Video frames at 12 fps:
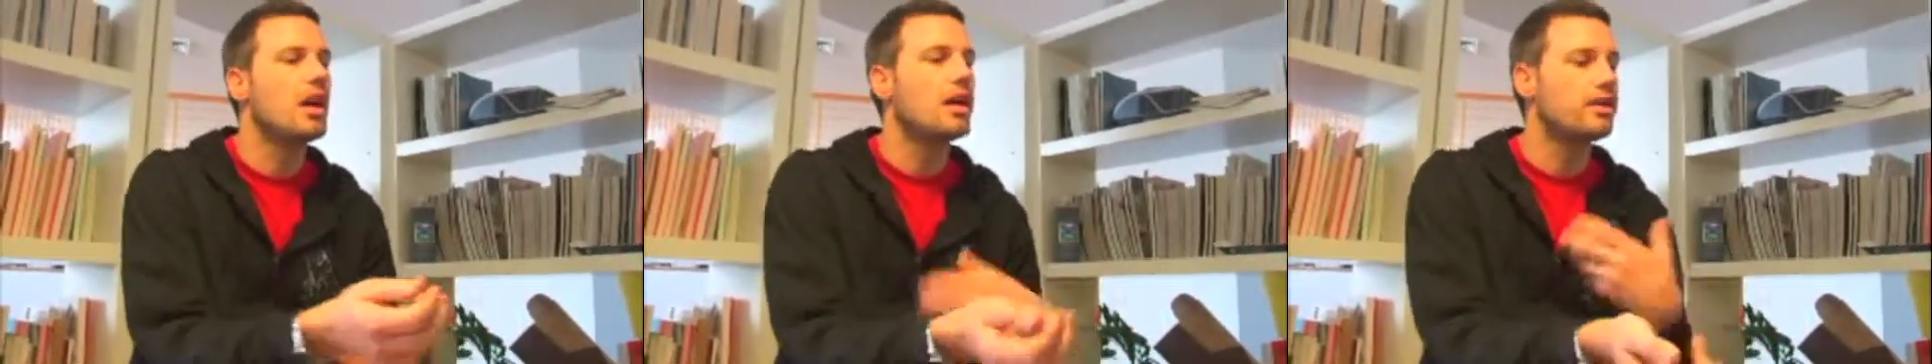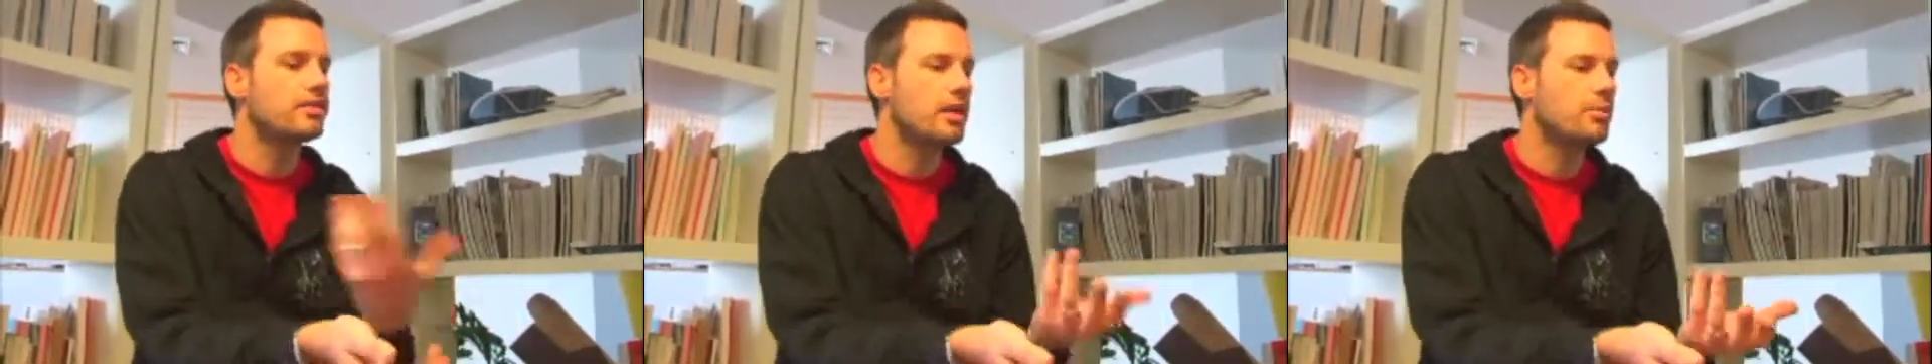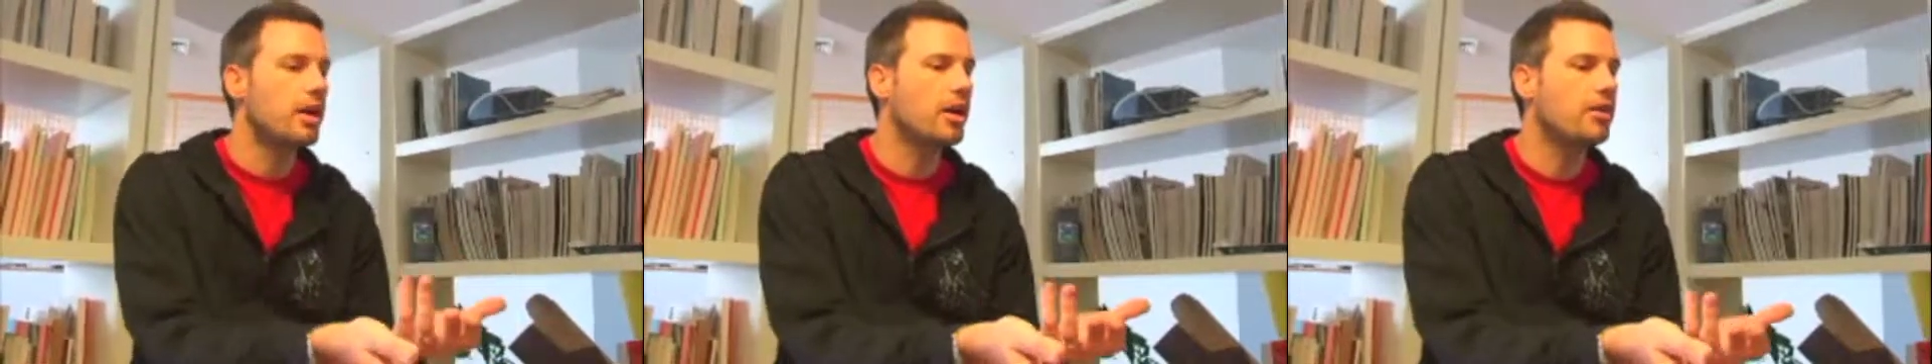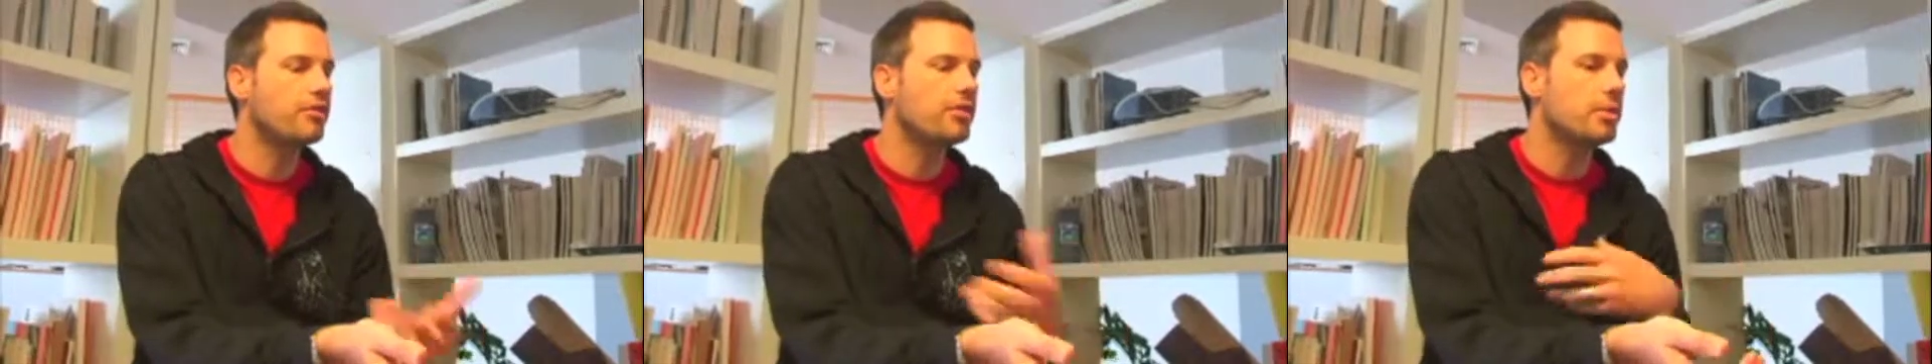In the same
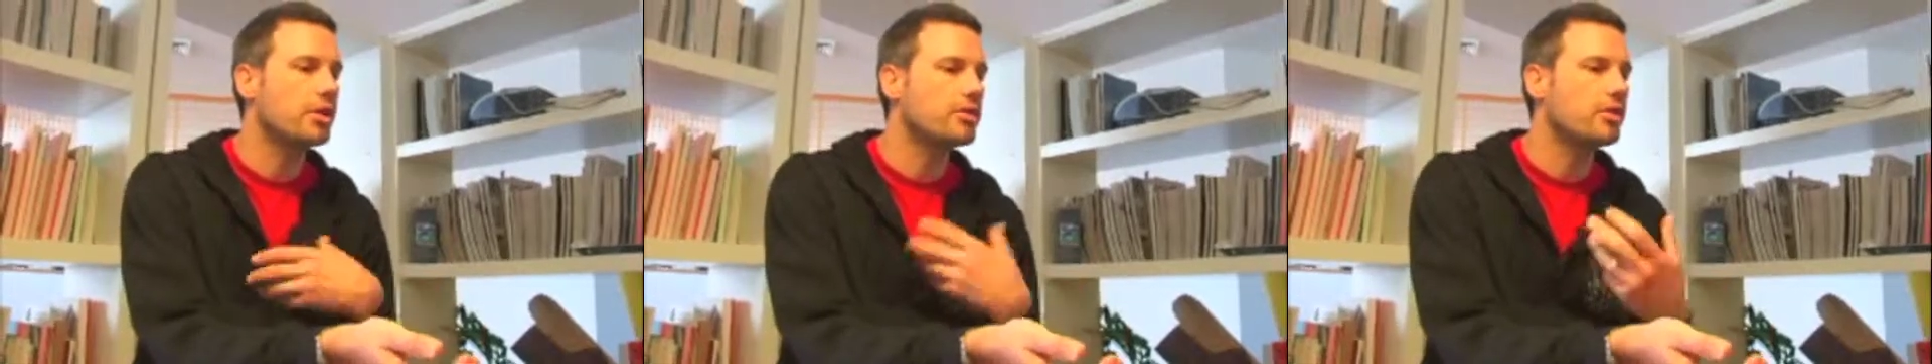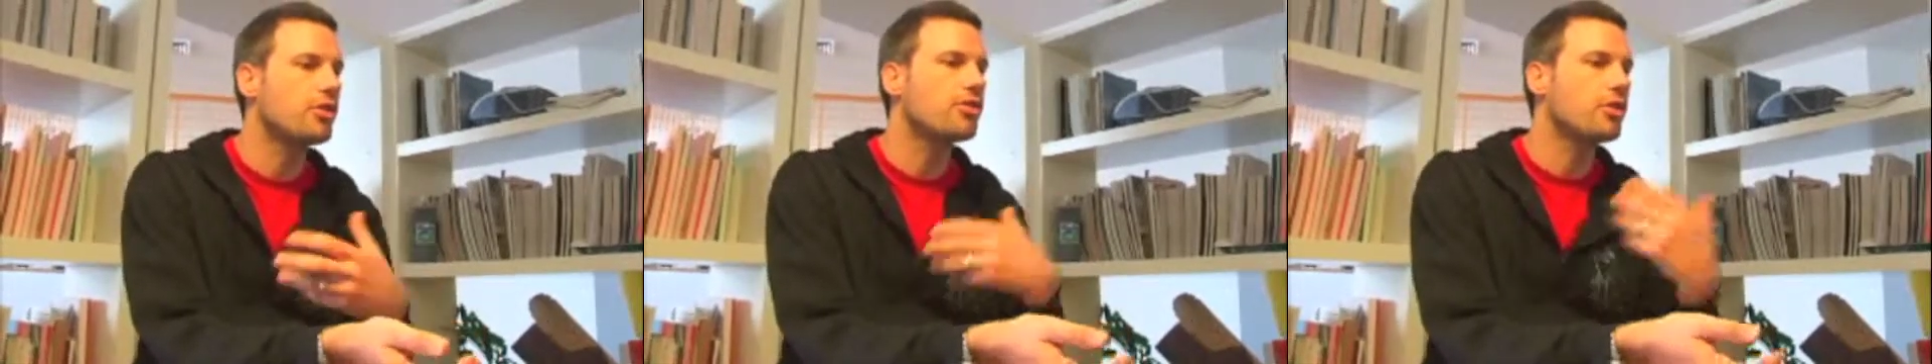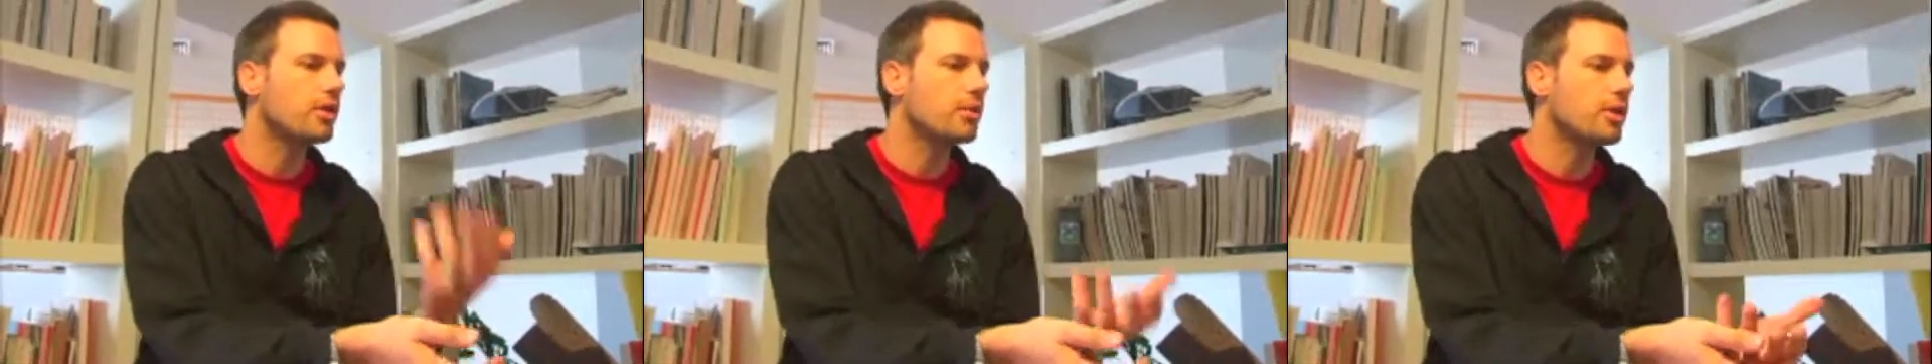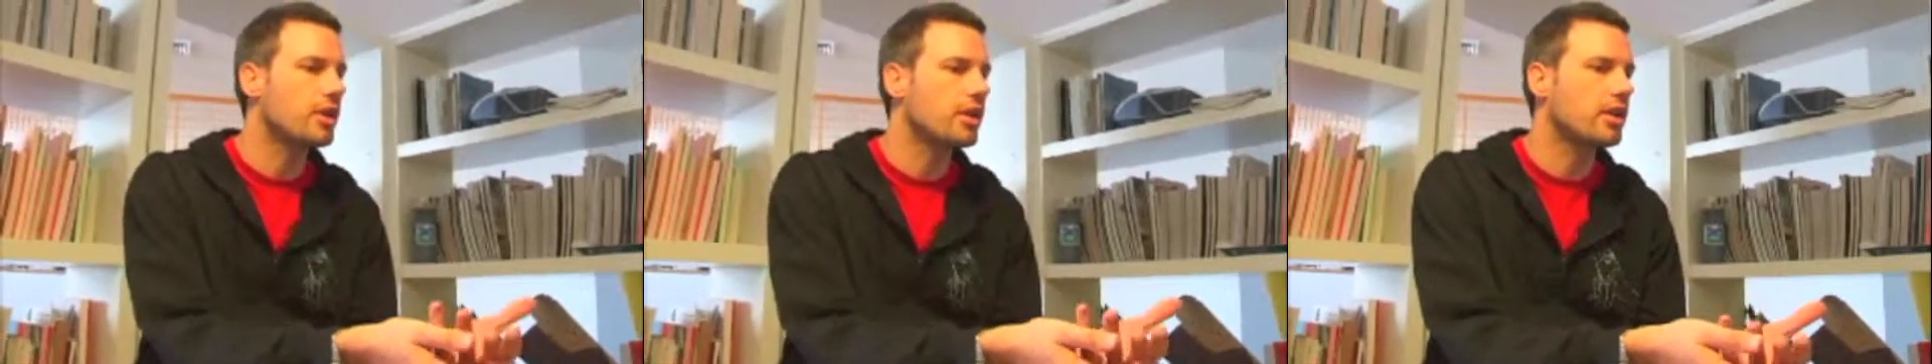way for myself, like
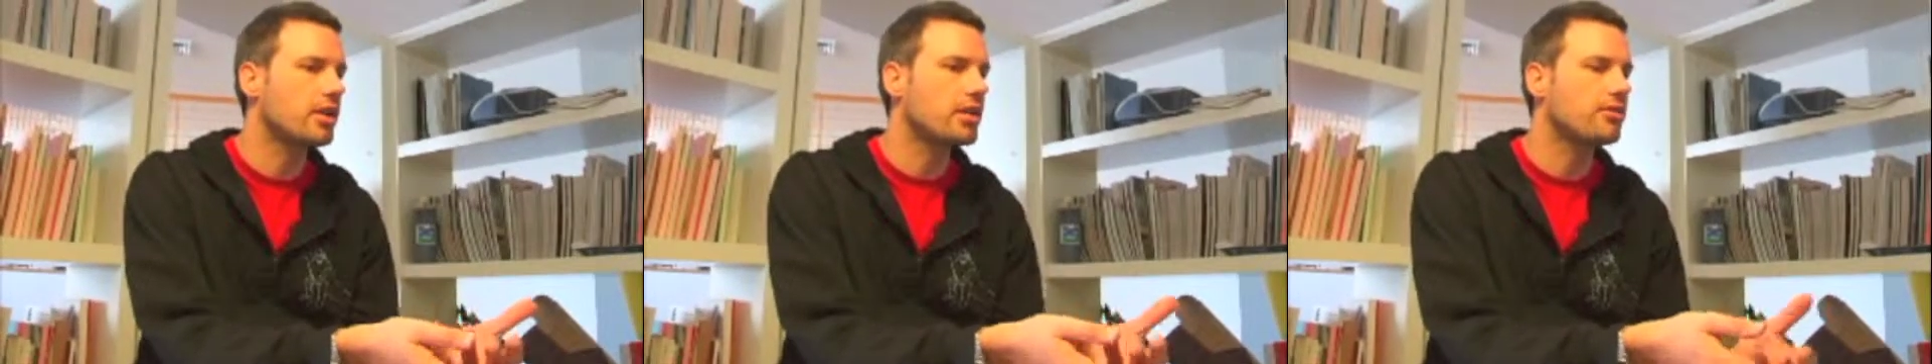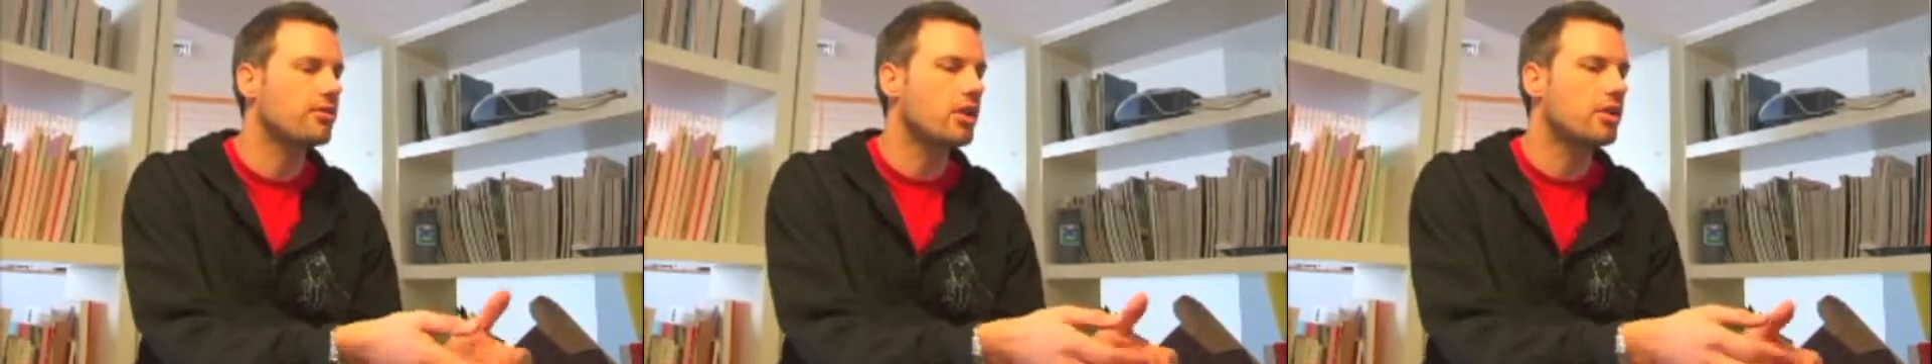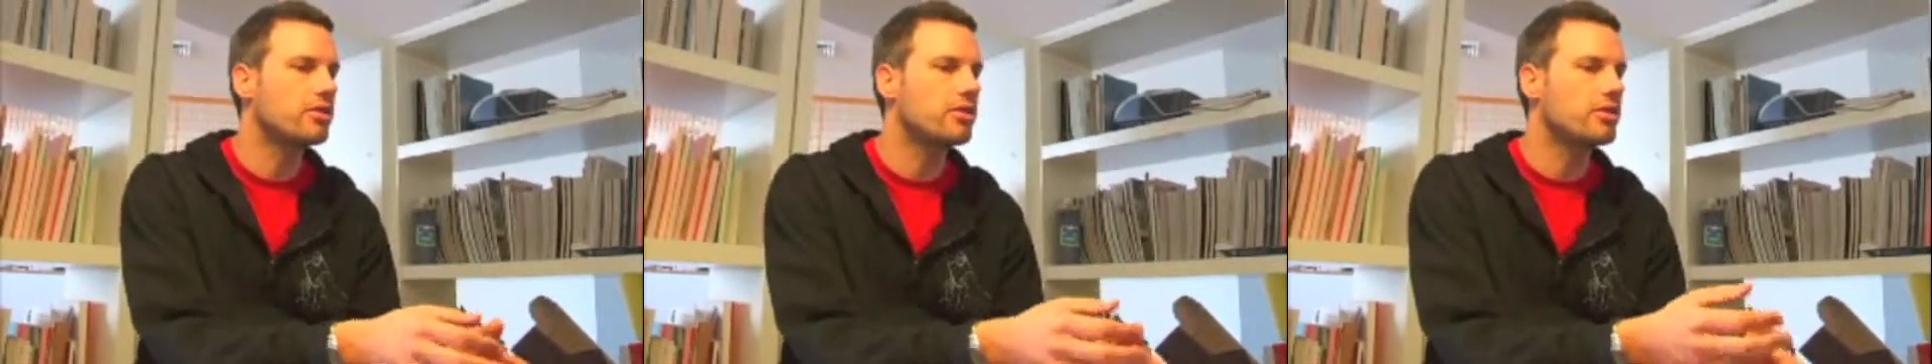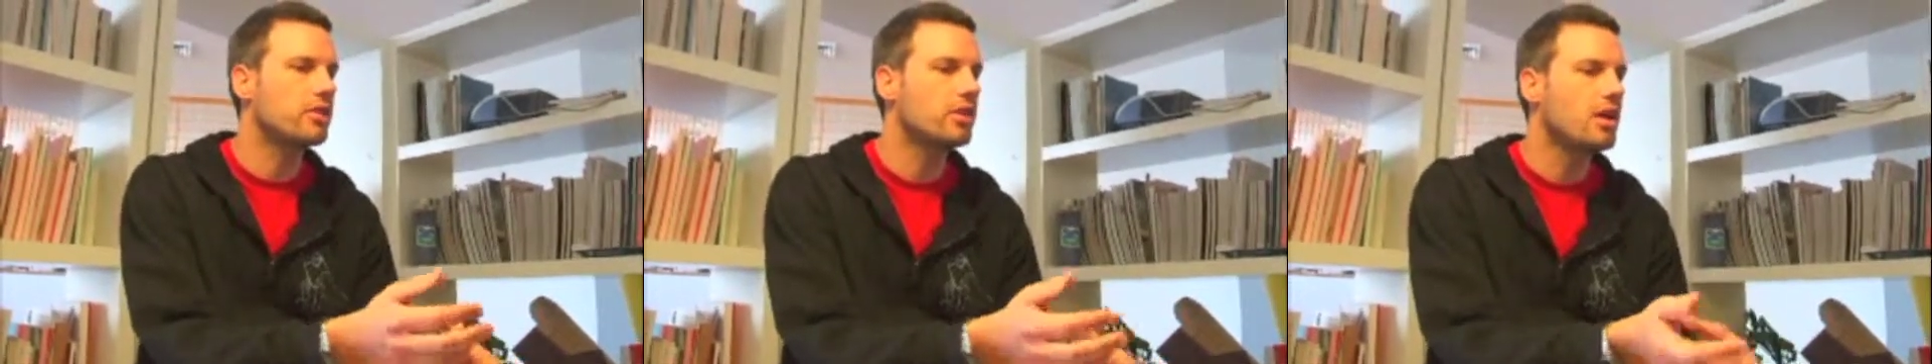when I get invited to